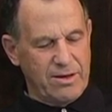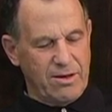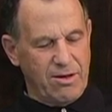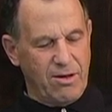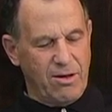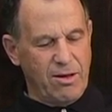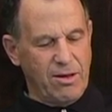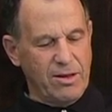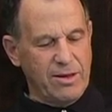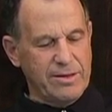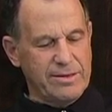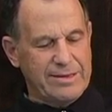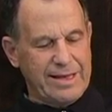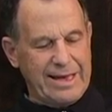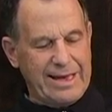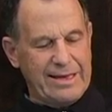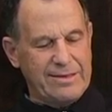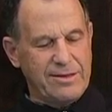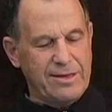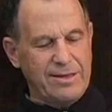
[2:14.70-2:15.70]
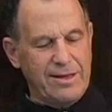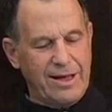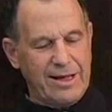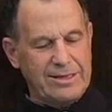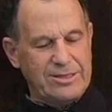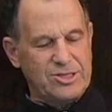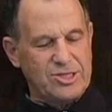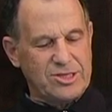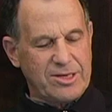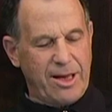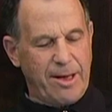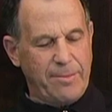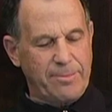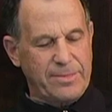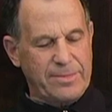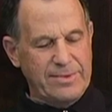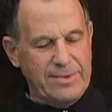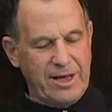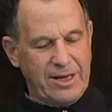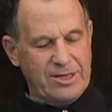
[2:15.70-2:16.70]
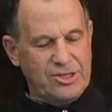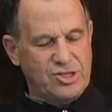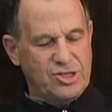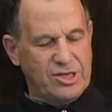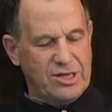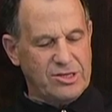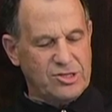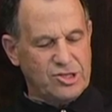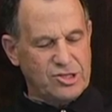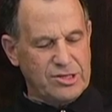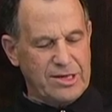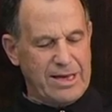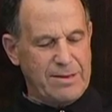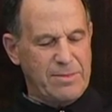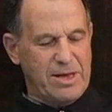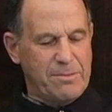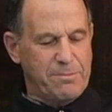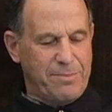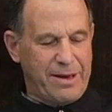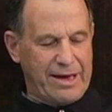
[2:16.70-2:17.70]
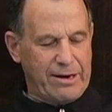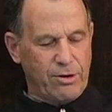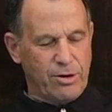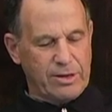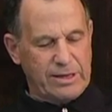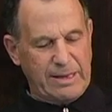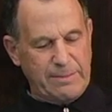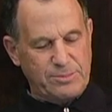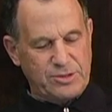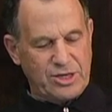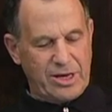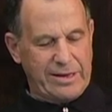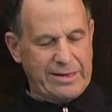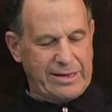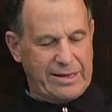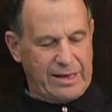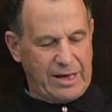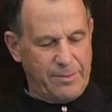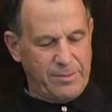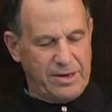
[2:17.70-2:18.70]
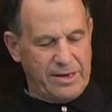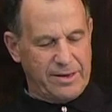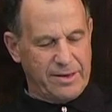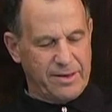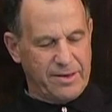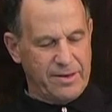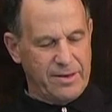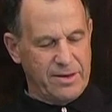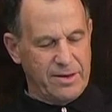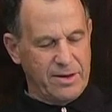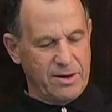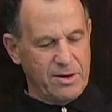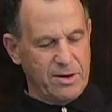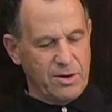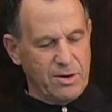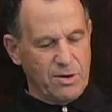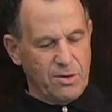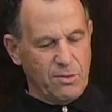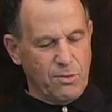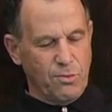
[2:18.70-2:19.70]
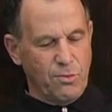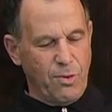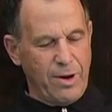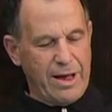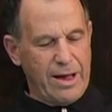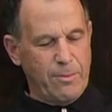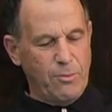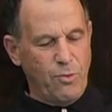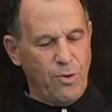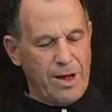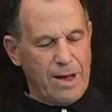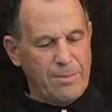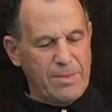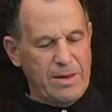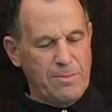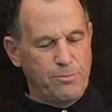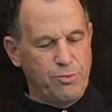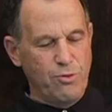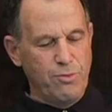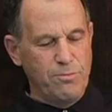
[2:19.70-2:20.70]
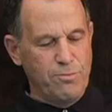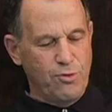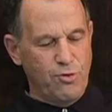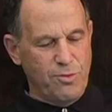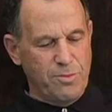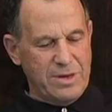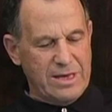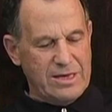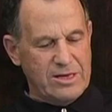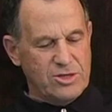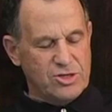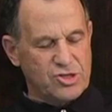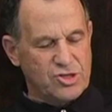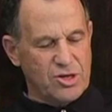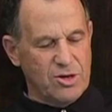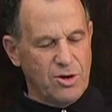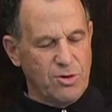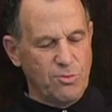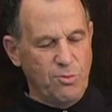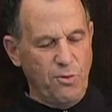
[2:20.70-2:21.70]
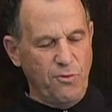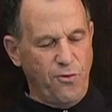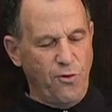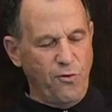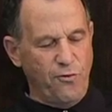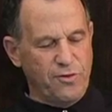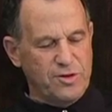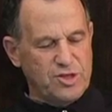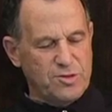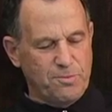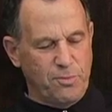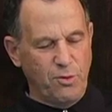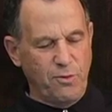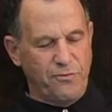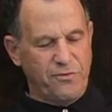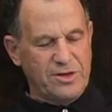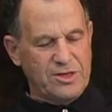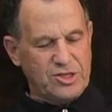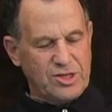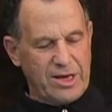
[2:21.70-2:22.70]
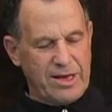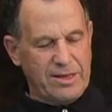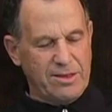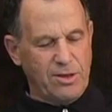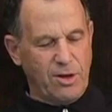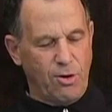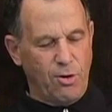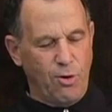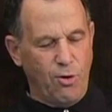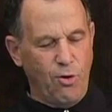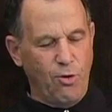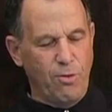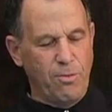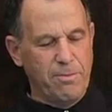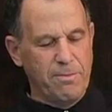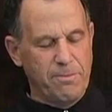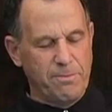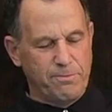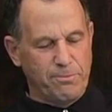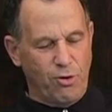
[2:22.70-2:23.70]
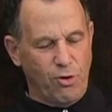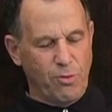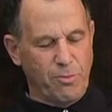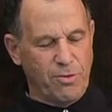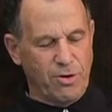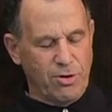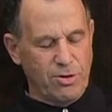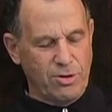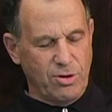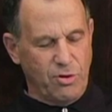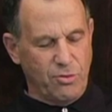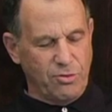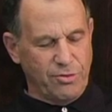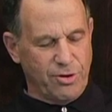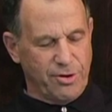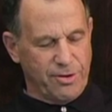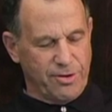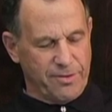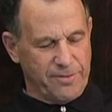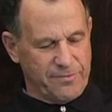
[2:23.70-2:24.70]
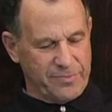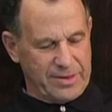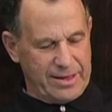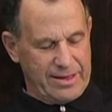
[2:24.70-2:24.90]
All day the non-stop nonsense naming patter keeps on coming. Wham whammy boom boomies, Rufus Poofus and the home pomer loner,